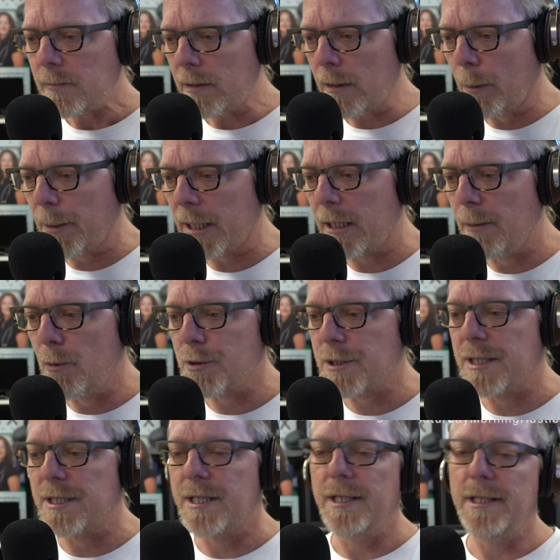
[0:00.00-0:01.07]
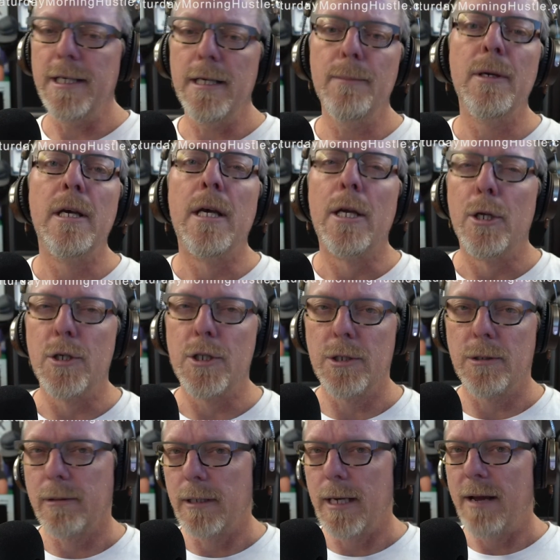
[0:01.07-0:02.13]
are making more sense to them. You
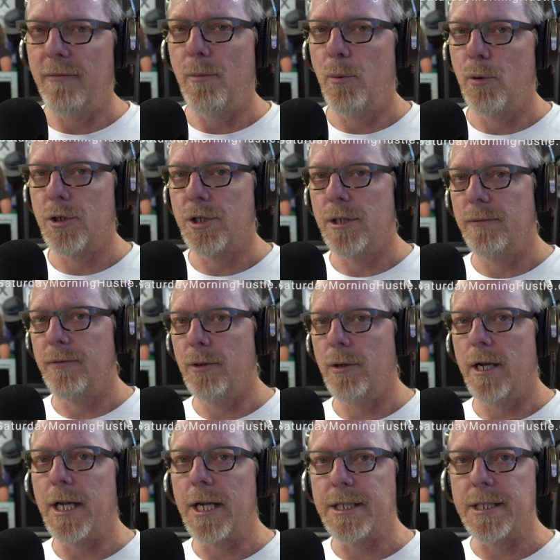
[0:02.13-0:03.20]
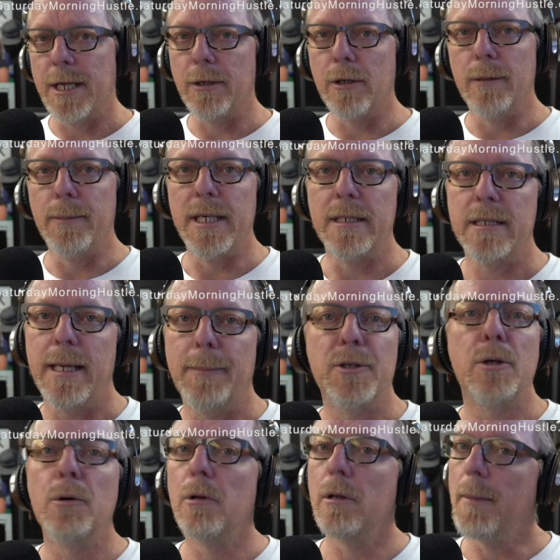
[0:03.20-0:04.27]
still are going to have a portion of your audience that are going to be
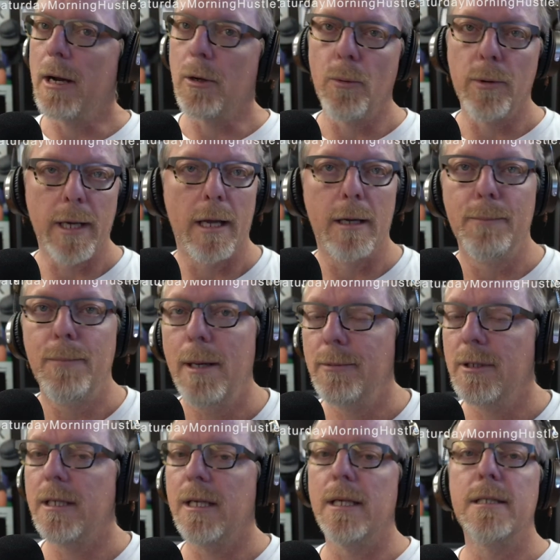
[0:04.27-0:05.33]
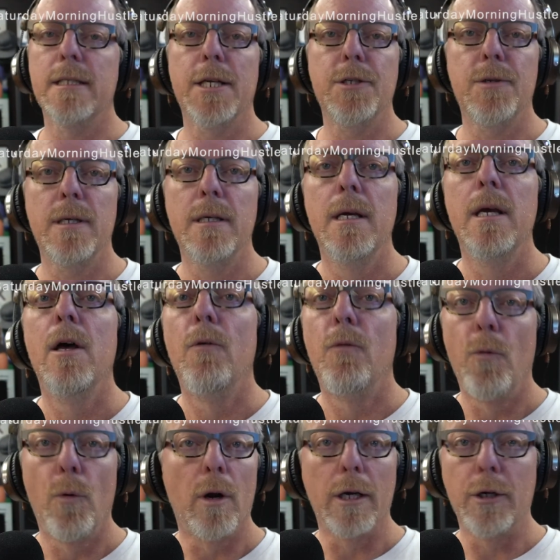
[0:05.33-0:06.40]
skeptical about going out in public, etc.,
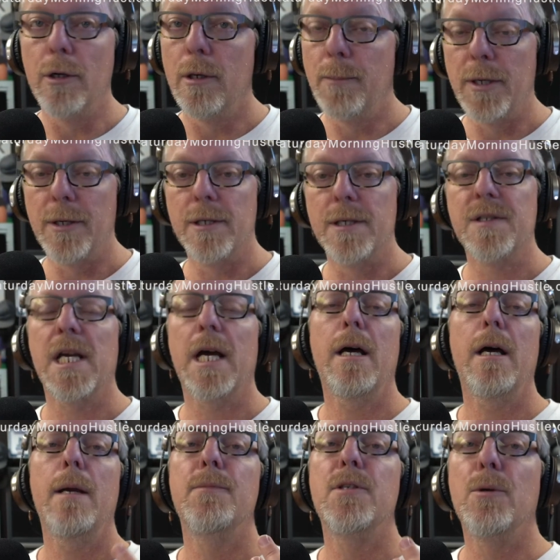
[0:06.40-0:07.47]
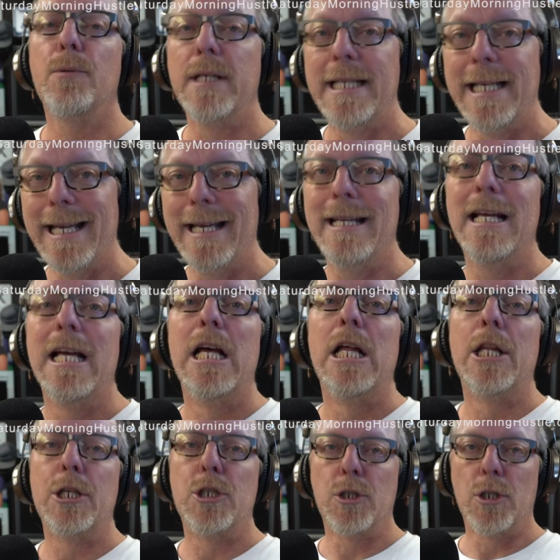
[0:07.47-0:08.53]
for a good period of time. So again,
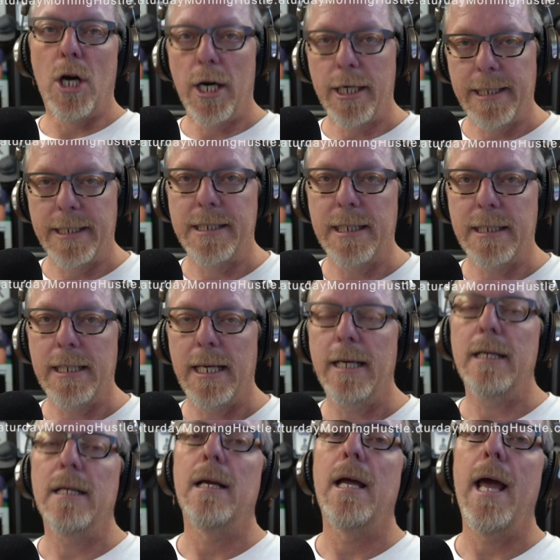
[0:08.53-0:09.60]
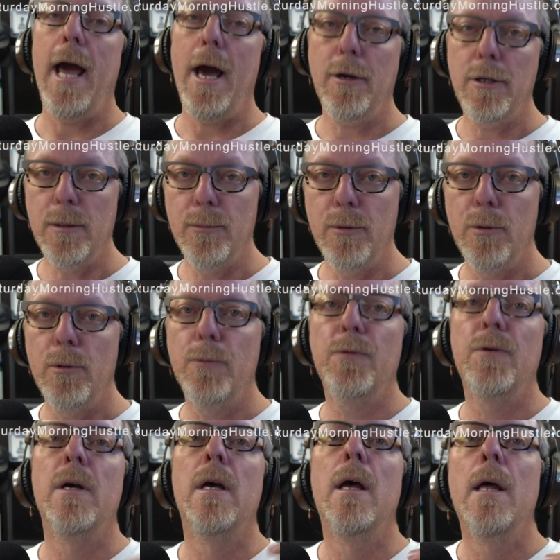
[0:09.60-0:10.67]
let your audience dictate how you
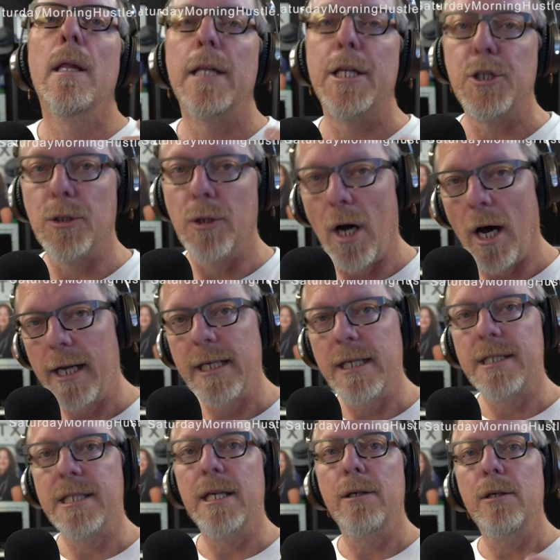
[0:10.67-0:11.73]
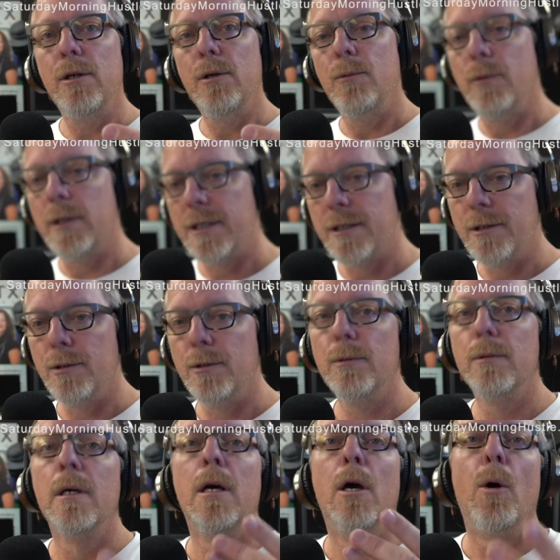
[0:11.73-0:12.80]
move. Let your audience tell you what to
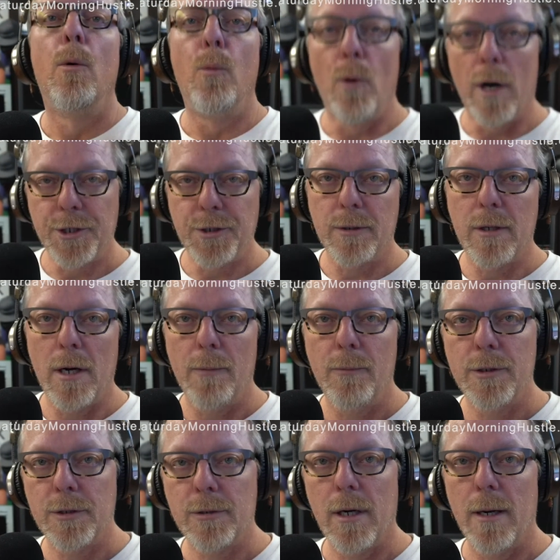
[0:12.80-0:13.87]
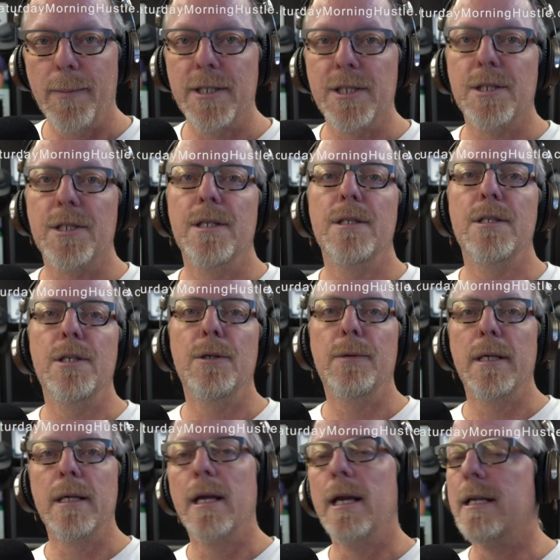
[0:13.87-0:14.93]
do, what your competition is
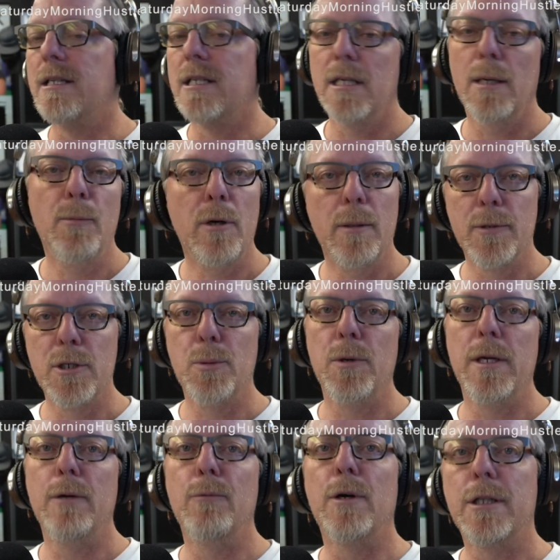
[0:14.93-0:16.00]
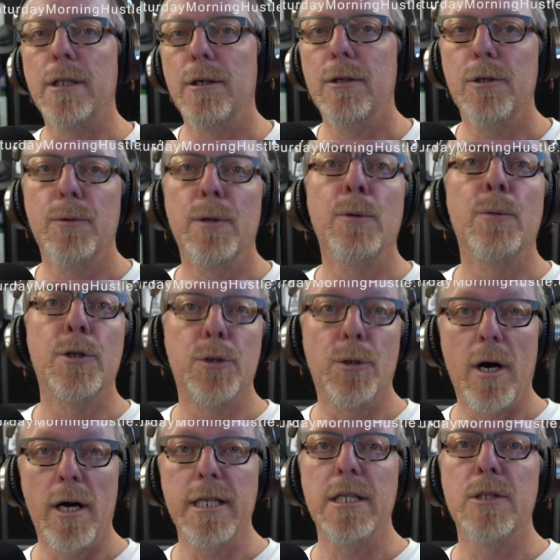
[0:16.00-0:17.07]
doing, and somewhere in between what they're doing, what
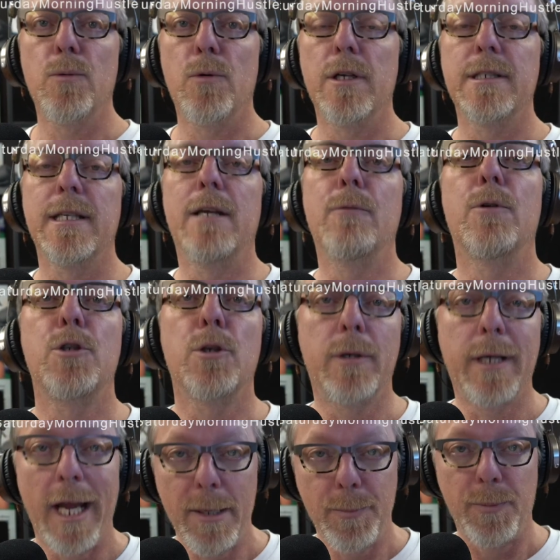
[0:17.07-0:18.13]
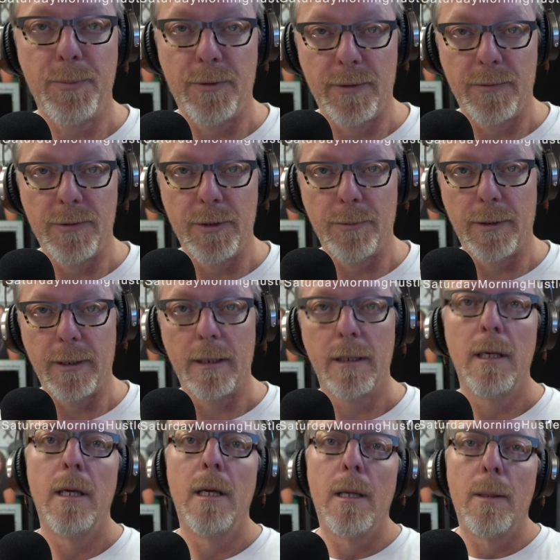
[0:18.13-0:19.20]
your audience wants, and what you're capable of doing,
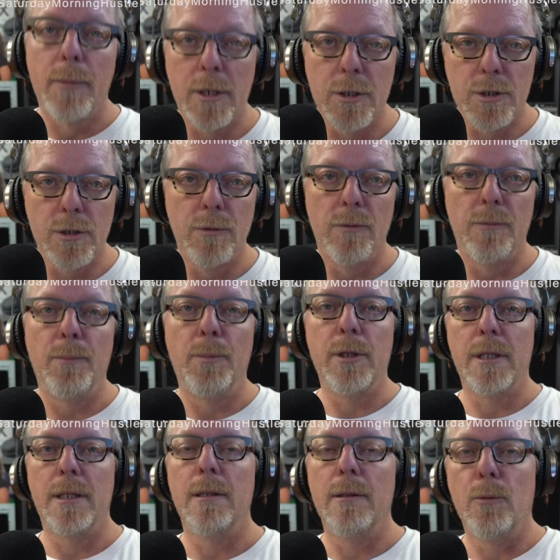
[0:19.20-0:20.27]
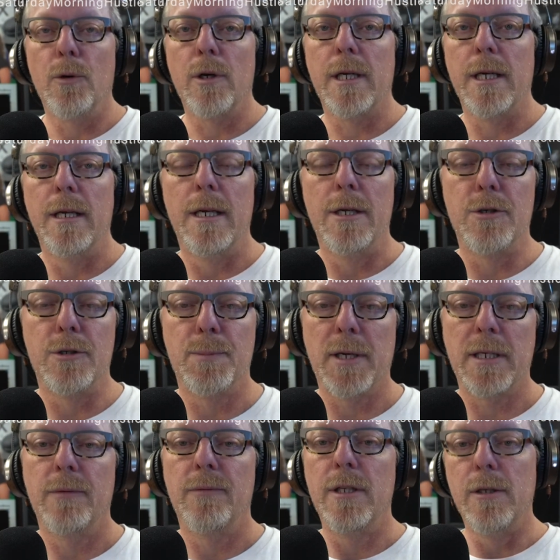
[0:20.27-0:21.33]
because you've put the work in
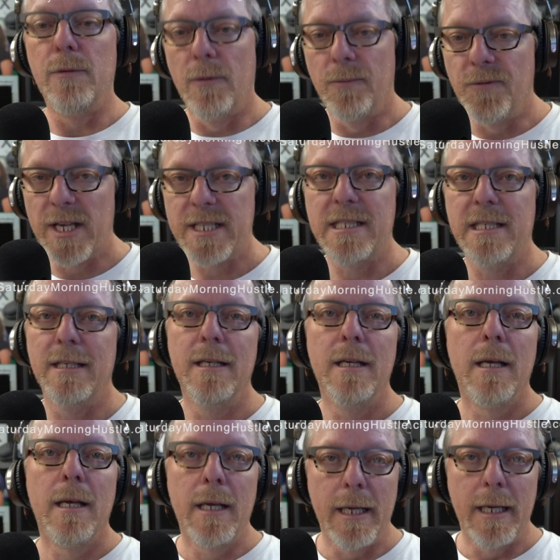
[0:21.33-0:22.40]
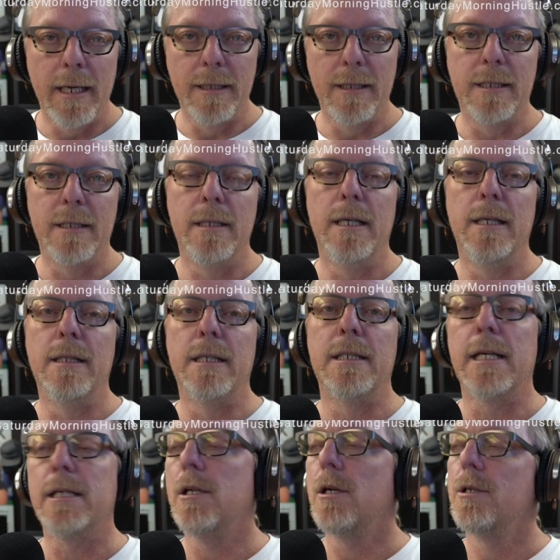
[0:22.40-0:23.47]
introspectively, you've invested in the
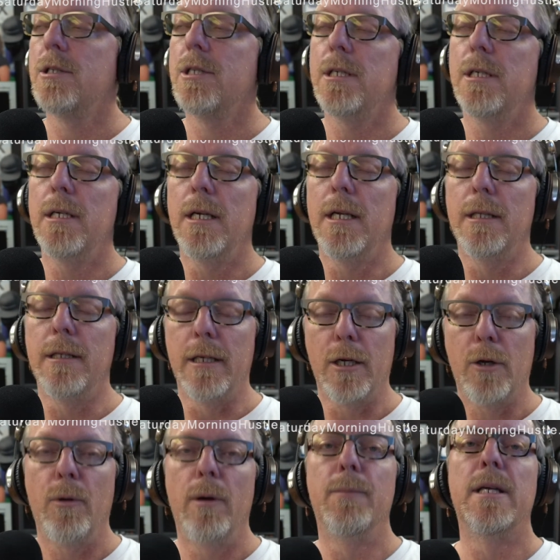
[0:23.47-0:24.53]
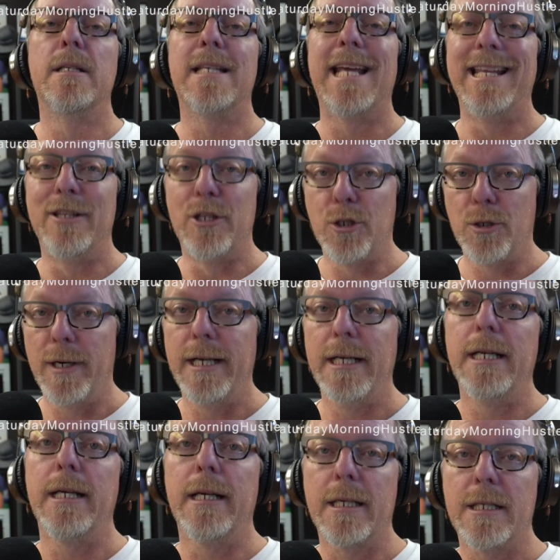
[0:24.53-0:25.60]
technology, in the equipment, and the
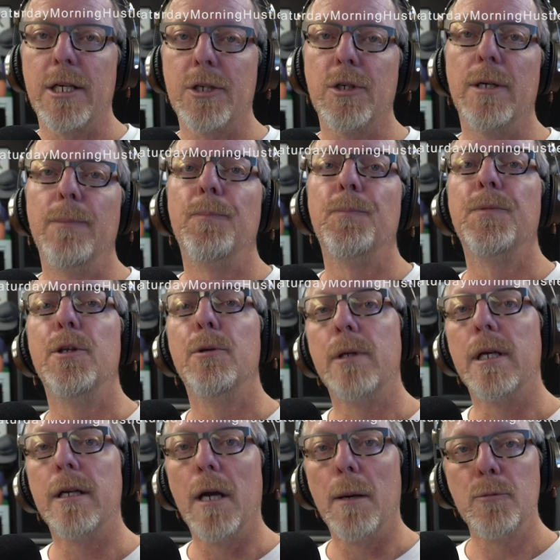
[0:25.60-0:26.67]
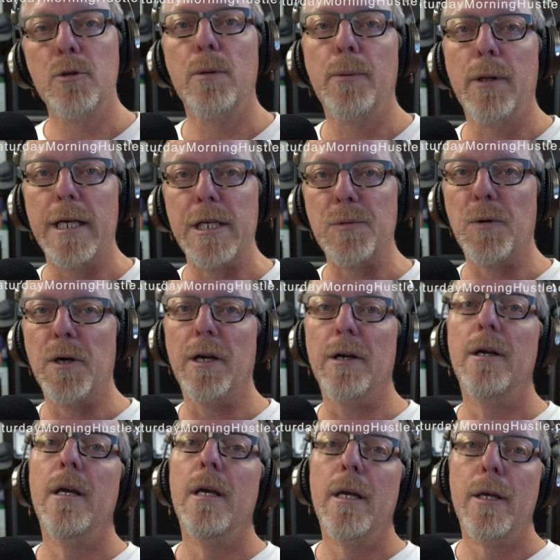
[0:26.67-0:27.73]
training, etc. You can come to a place where
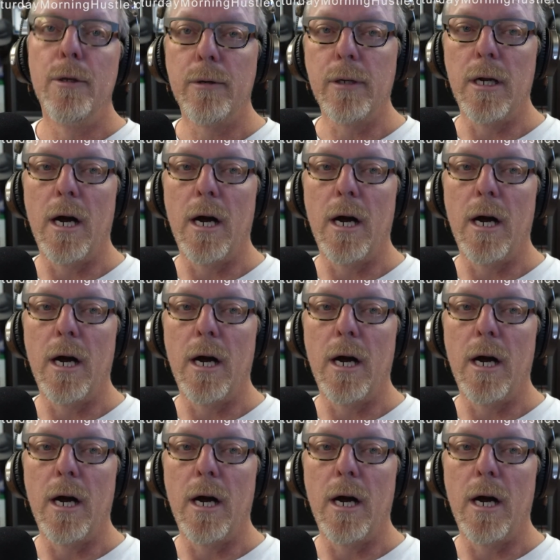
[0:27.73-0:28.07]
you can